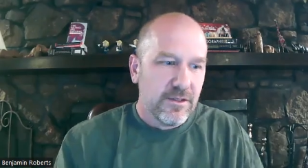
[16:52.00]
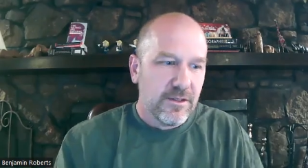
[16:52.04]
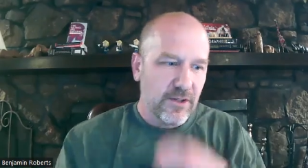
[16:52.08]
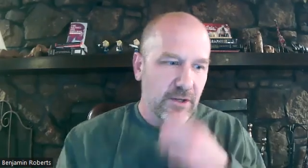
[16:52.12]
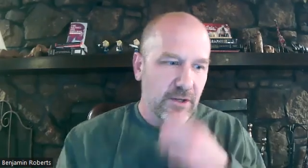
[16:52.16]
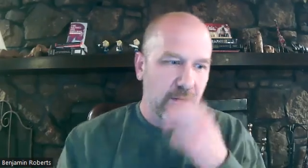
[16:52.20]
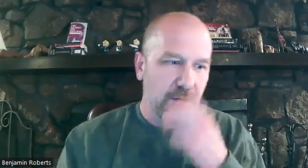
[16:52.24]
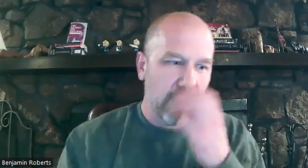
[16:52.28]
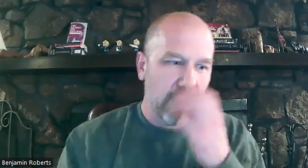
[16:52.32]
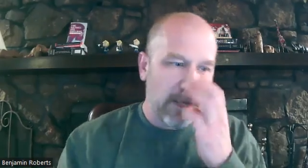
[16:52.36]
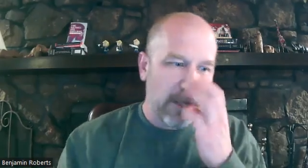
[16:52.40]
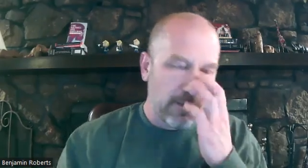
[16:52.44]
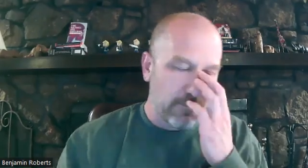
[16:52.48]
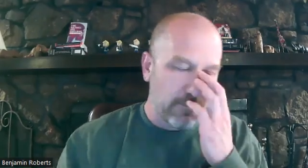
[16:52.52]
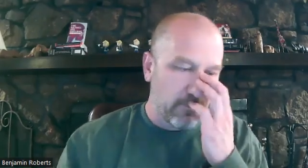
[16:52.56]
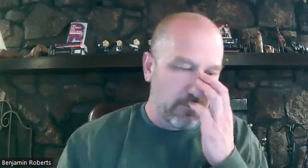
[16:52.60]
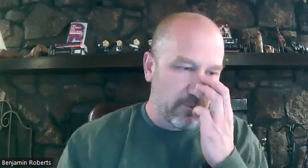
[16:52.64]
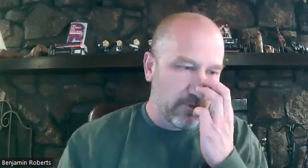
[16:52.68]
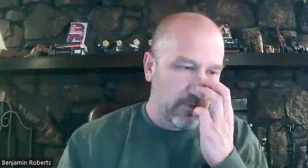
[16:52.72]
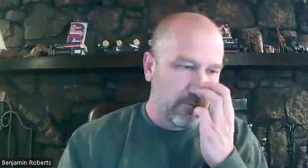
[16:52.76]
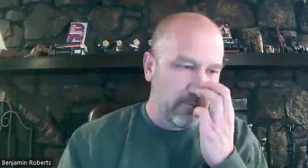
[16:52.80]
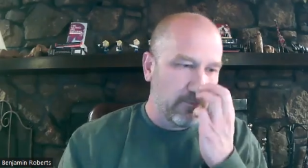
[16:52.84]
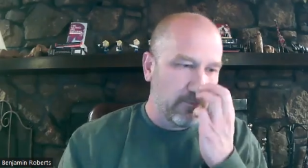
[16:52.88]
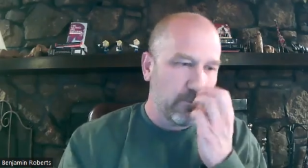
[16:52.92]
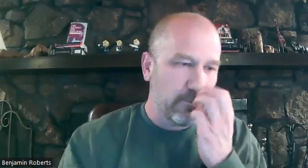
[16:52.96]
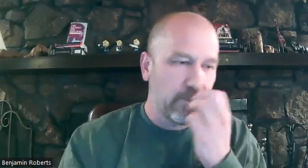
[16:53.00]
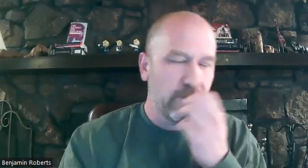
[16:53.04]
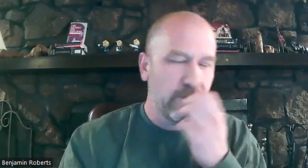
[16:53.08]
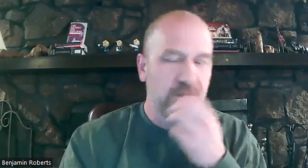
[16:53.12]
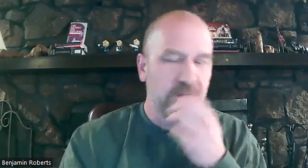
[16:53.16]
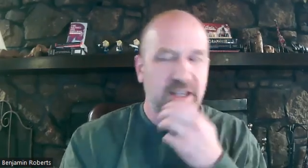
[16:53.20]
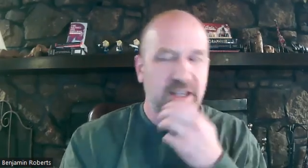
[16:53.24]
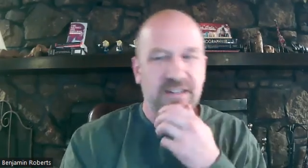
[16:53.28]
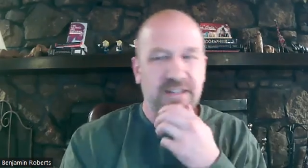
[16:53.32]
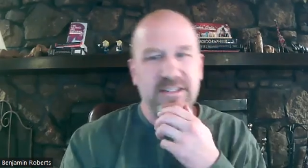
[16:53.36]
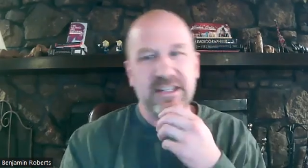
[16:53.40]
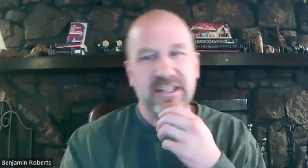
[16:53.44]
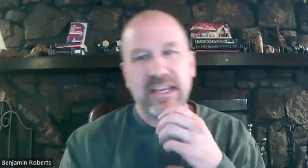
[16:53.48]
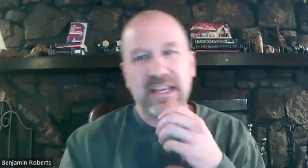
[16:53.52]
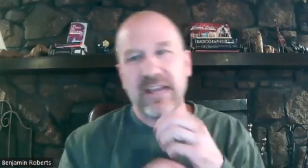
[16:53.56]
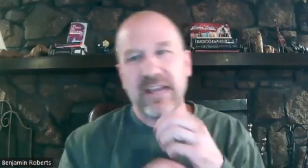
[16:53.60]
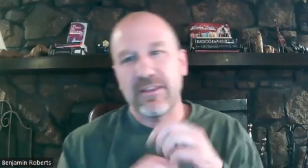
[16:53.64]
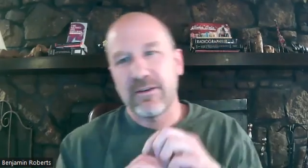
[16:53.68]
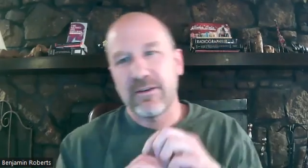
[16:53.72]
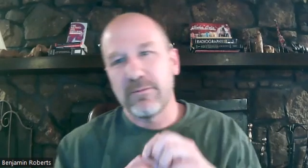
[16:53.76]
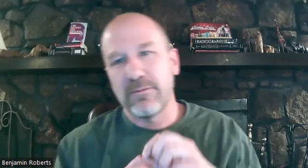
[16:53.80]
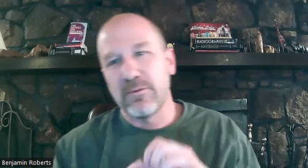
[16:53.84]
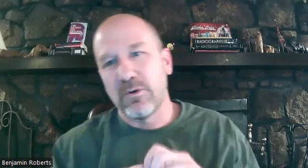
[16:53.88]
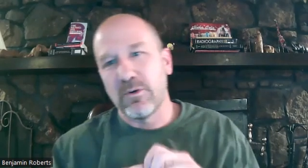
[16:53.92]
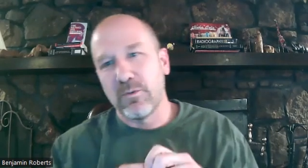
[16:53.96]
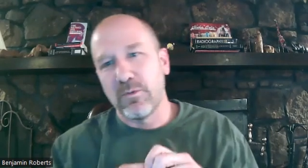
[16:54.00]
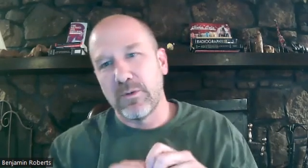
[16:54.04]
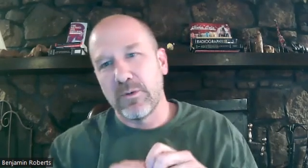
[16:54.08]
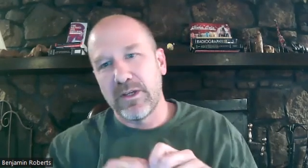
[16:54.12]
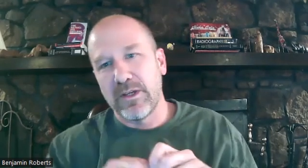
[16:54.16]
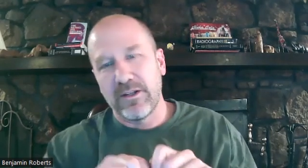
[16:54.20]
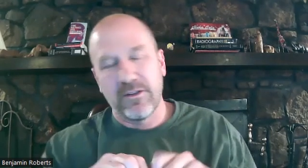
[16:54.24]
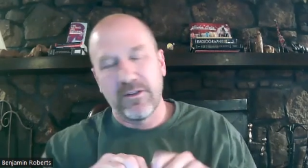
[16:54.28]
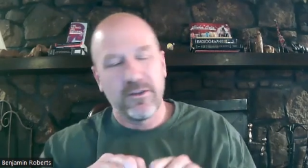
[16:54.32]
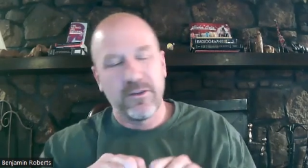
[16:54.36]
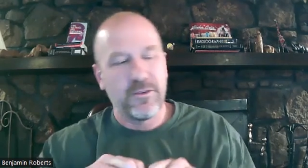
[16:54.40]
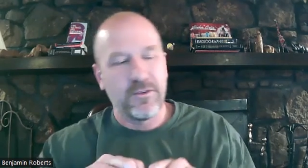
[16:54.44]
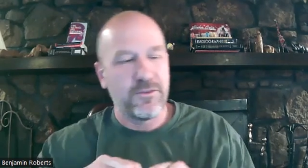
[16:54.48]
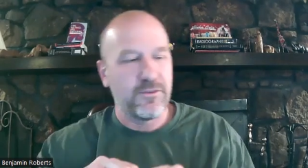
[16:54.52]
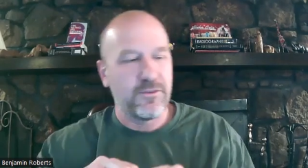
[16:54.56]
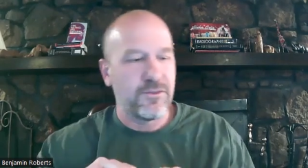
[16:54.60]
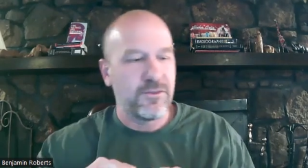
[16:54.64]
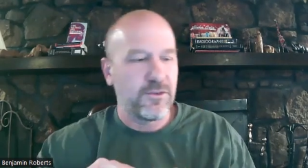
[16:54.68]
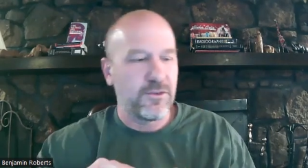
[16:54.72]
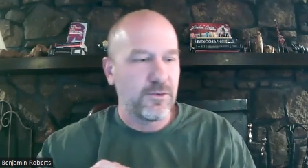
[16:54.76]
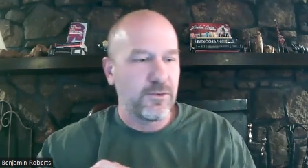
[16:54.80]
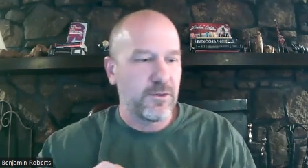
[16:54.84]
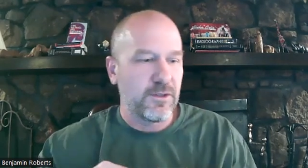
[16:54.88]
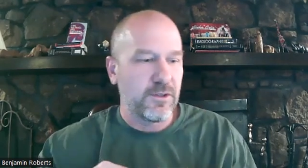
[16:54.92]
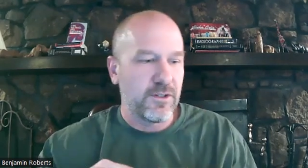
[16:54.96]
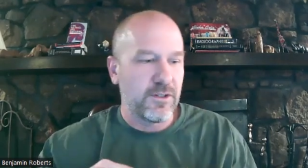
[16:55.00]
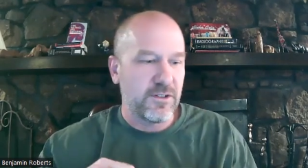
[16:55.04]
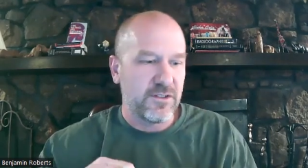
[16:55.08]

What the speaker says: So we'll get together and we'll whittle through.